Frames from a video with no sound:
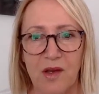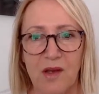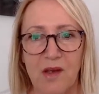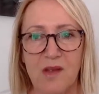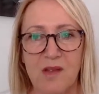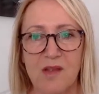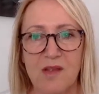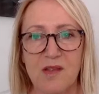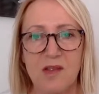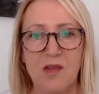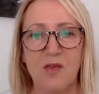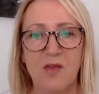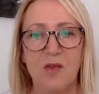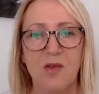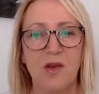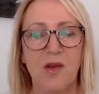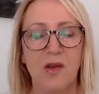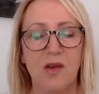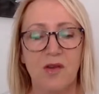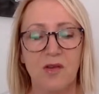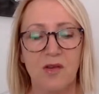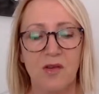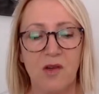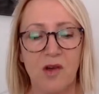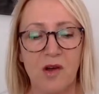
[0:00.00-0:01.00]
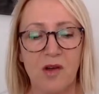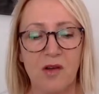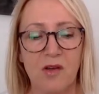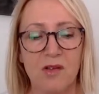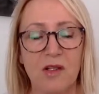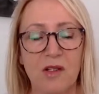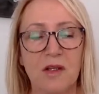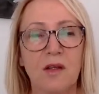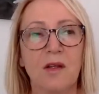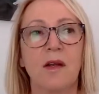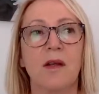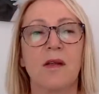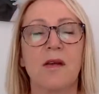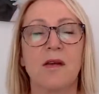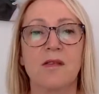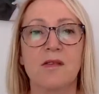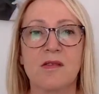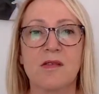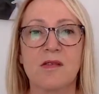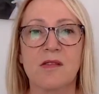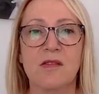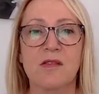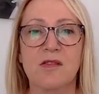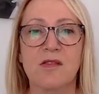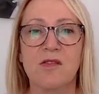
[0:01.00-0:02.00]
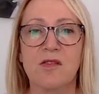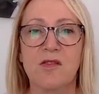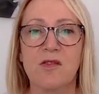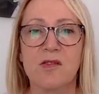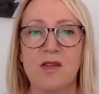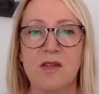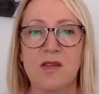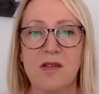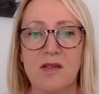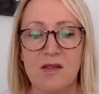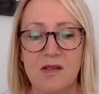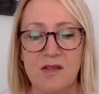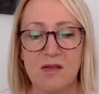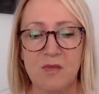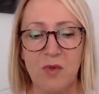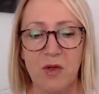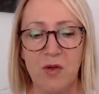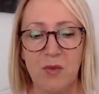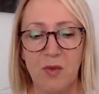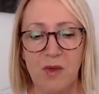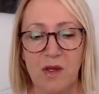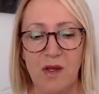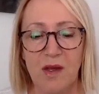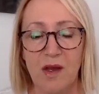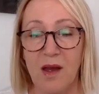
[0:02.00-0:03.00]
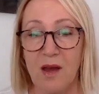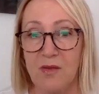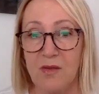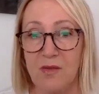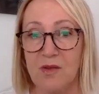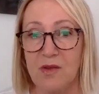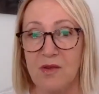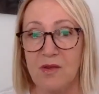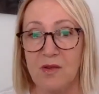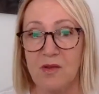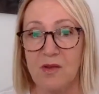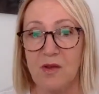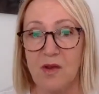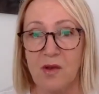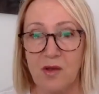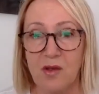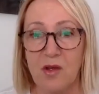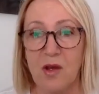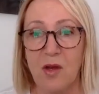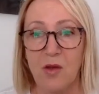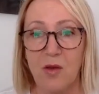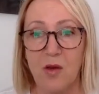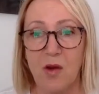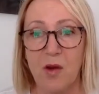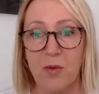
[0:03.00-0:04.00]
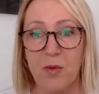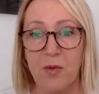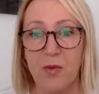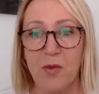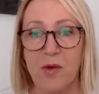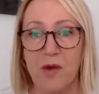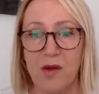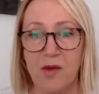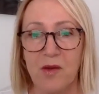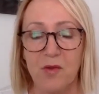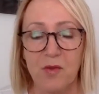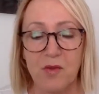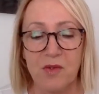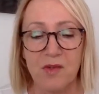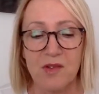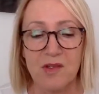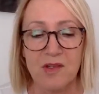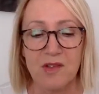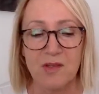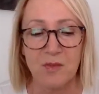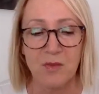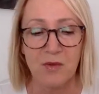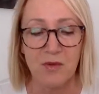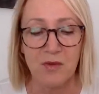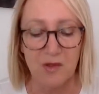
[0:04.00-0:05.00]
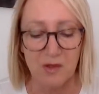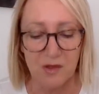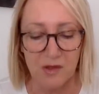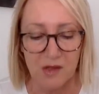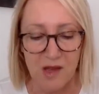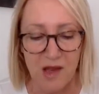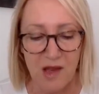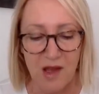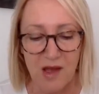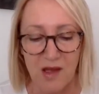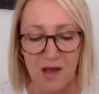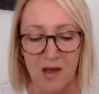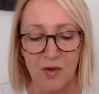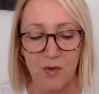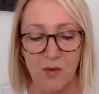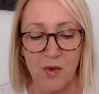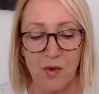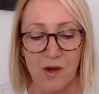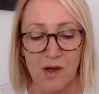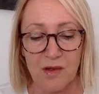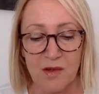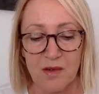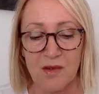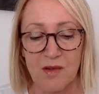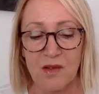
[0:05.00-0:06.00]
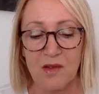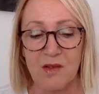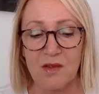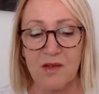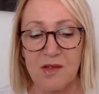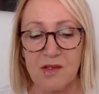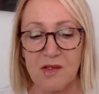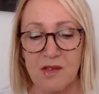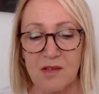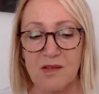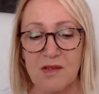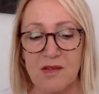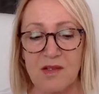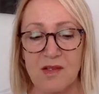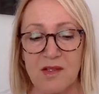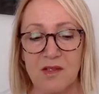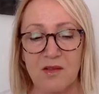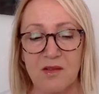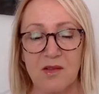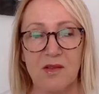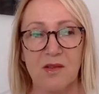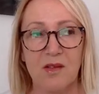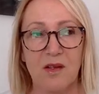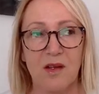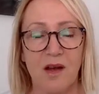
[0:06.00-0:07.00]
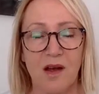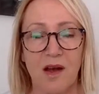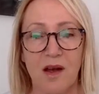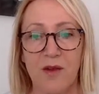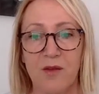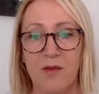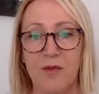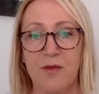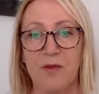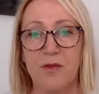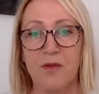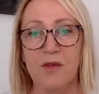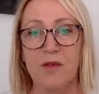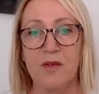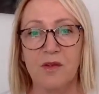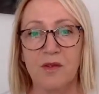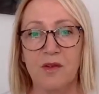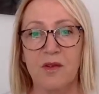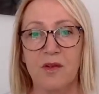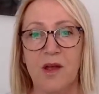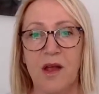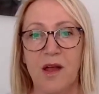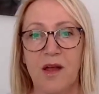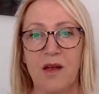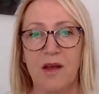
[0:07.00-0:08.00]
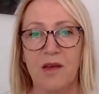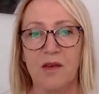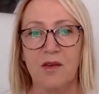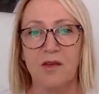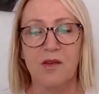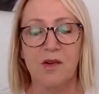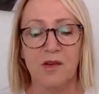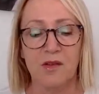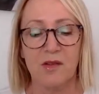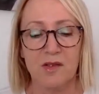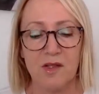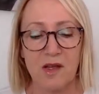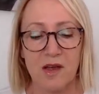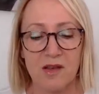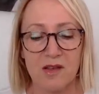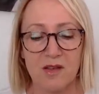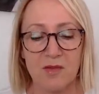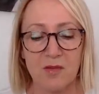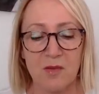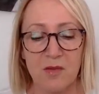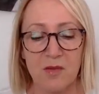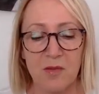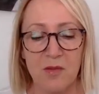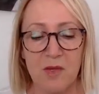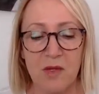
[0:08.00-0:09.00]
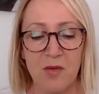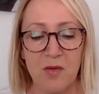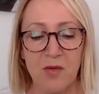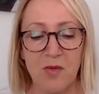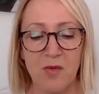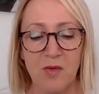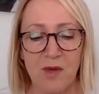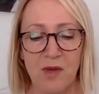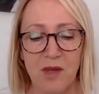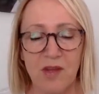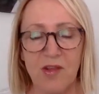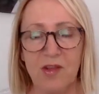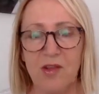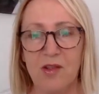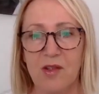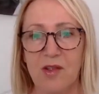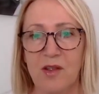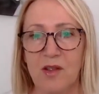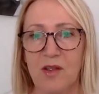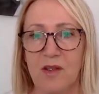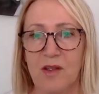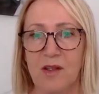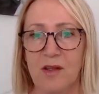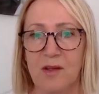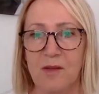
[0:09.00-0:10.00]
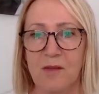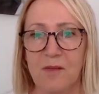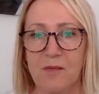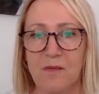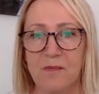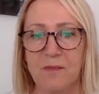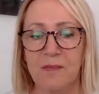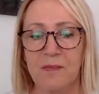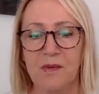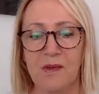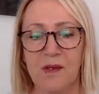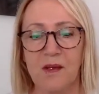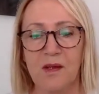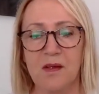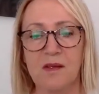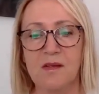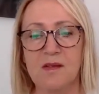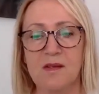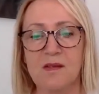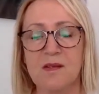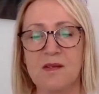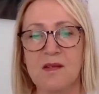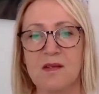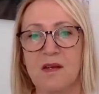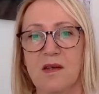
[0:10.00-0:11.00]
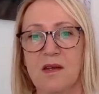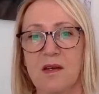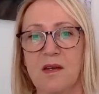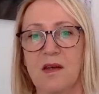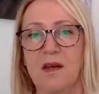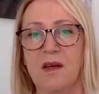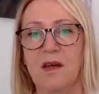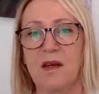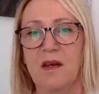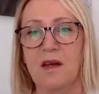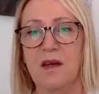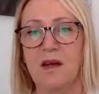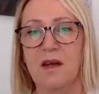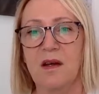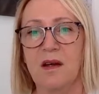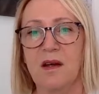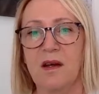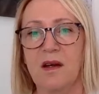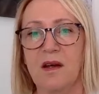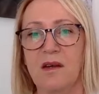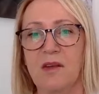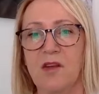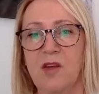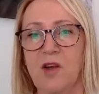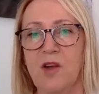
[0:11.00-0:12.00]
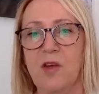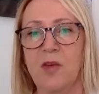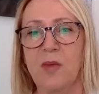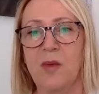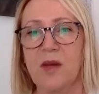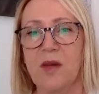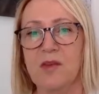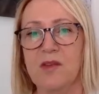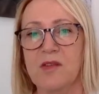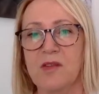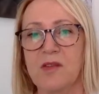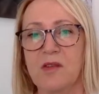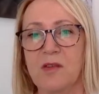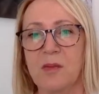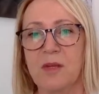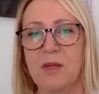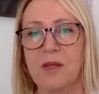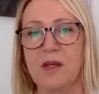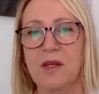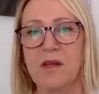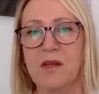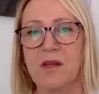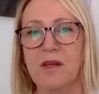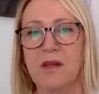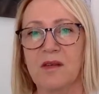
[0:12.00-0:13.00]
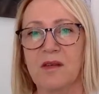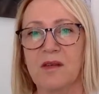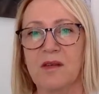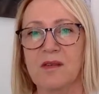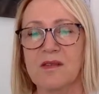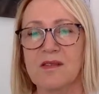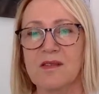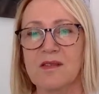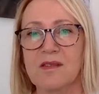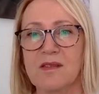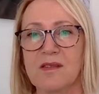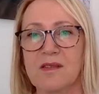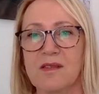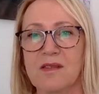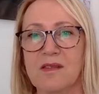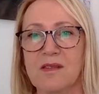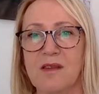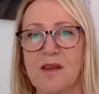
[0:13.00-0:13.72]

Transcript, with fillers: So God declares this new season, but we have to cooperate with the Spirit. And one of the things that, that I feel God does with me regularly is I go back to the beginnings.